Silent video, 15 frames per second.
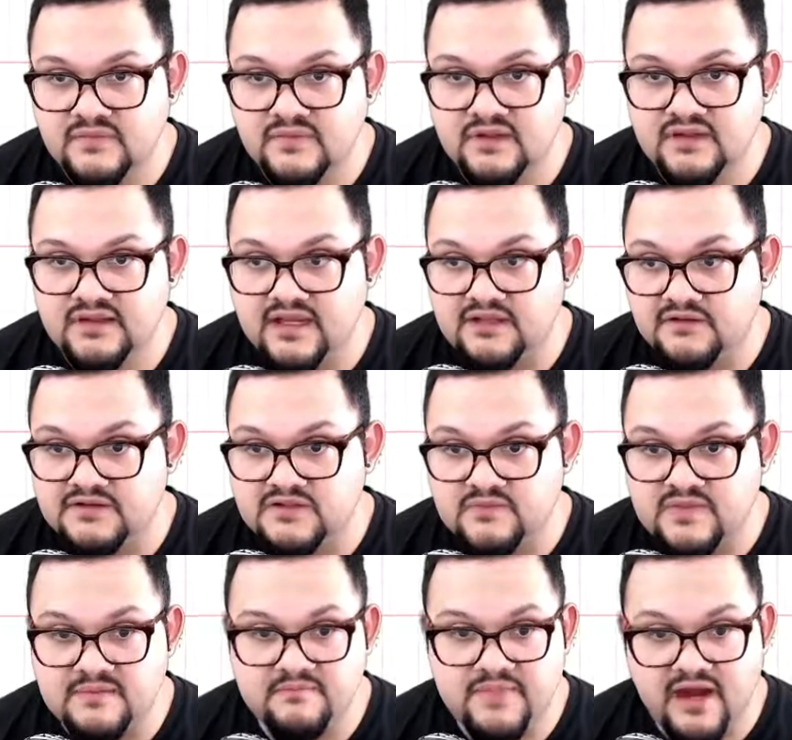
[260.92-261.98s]
They can also
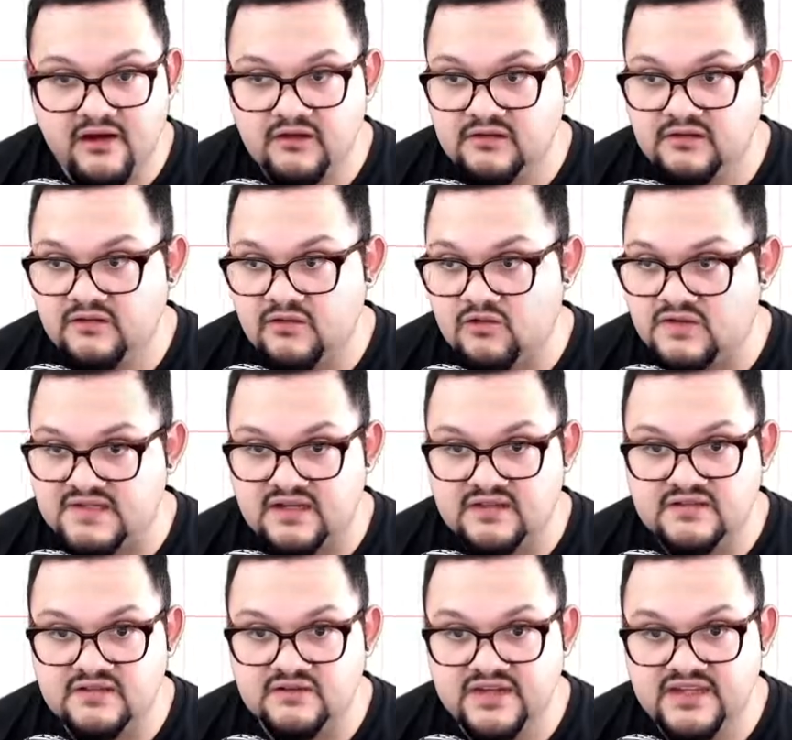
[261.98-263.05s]
be parallel,
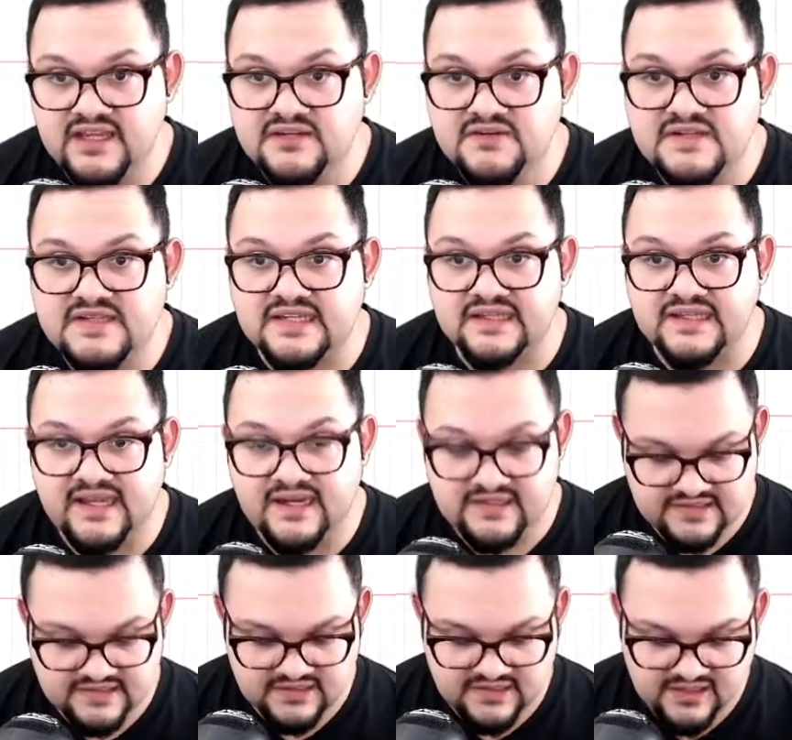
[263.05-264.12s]
horizontal. You can actually
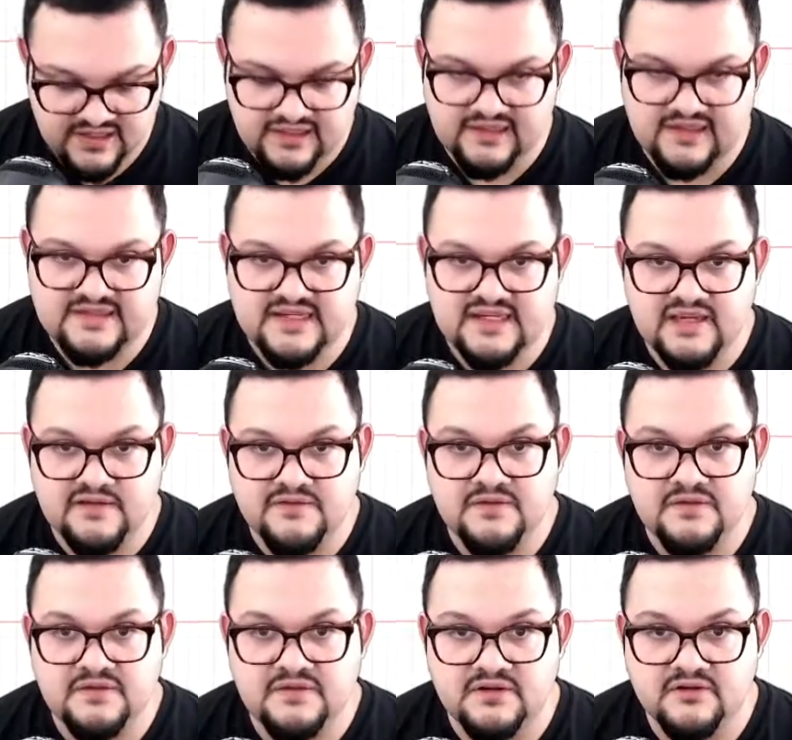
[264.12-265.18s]
select, let's say if
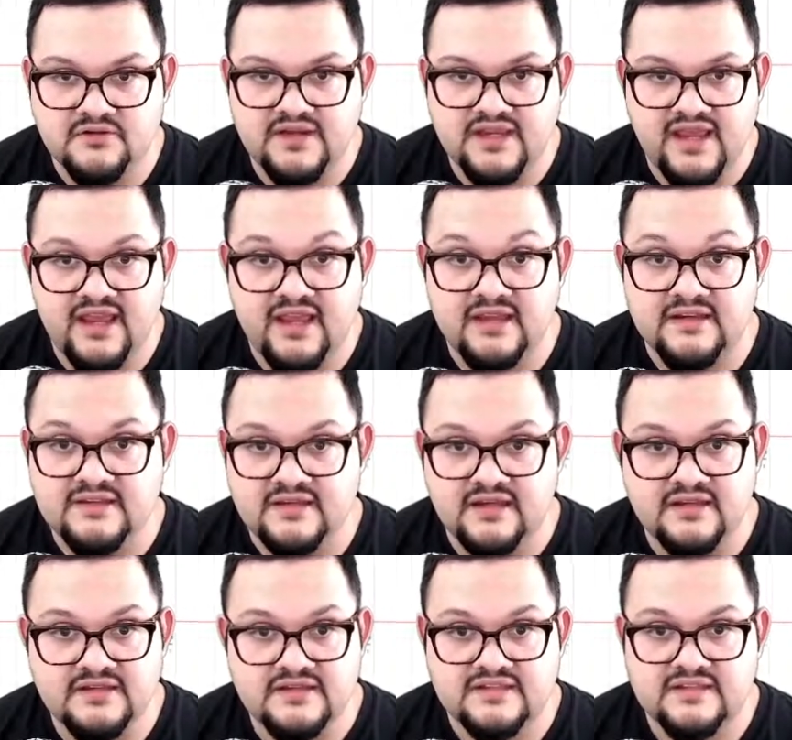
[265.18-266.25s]
you create
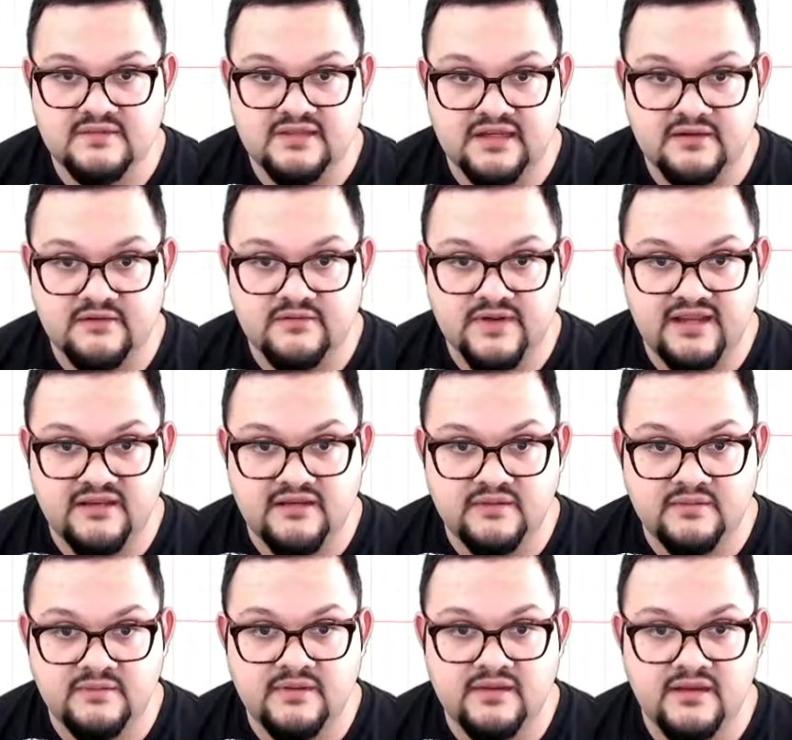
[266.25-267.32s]
just like a
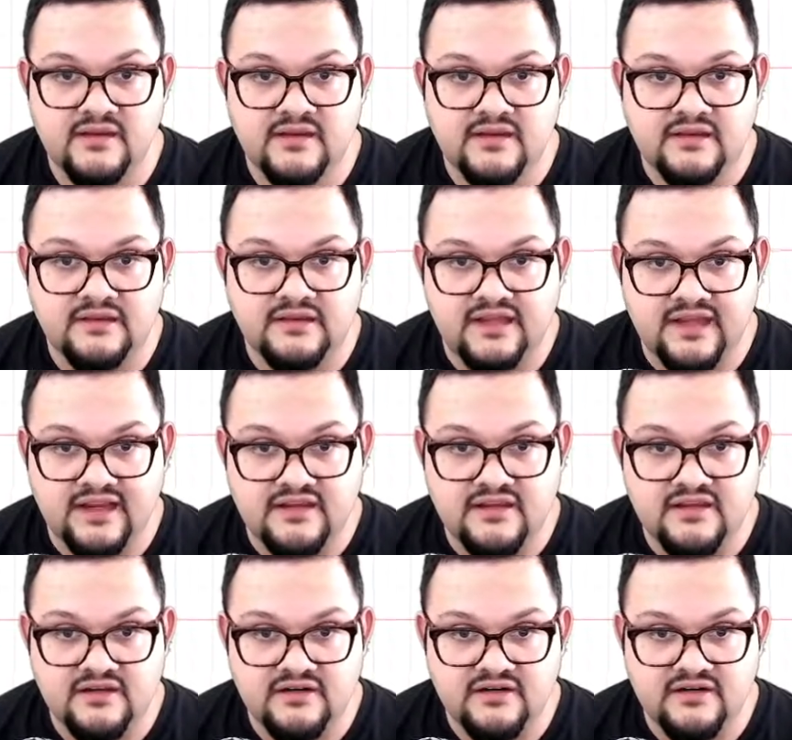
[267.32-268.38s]
random line
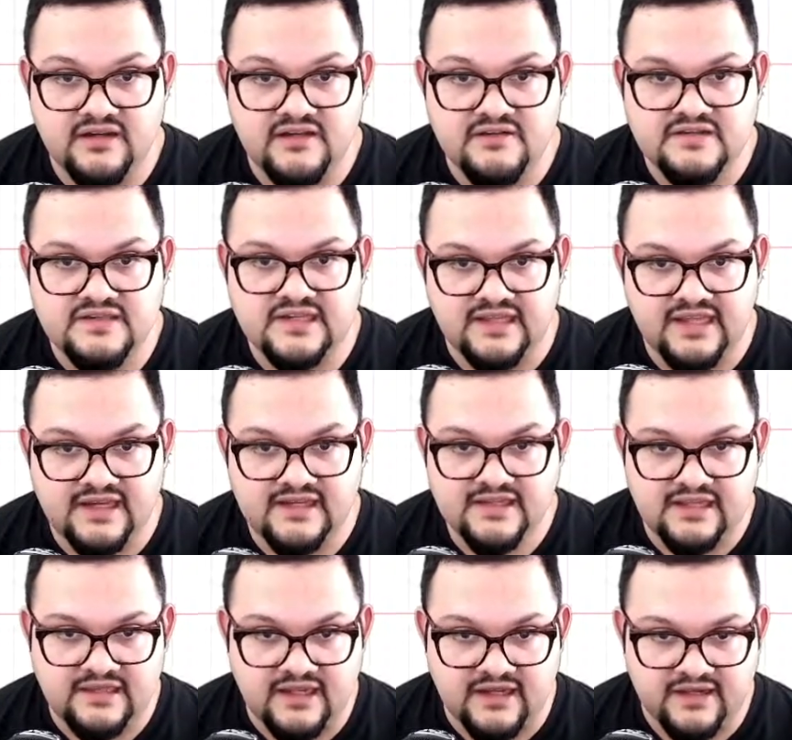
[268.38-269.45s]
here, and you select
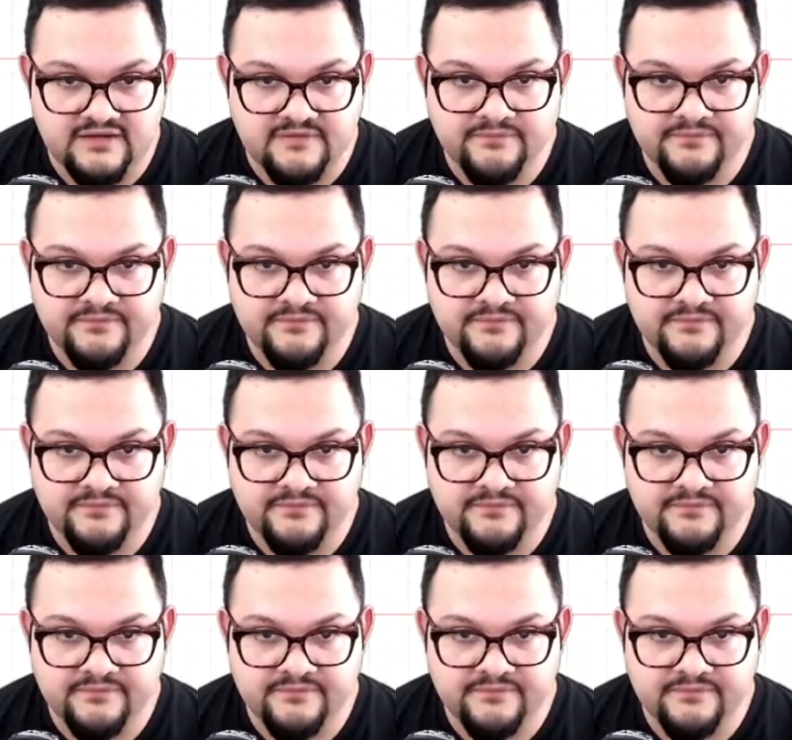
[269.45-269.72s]
that line,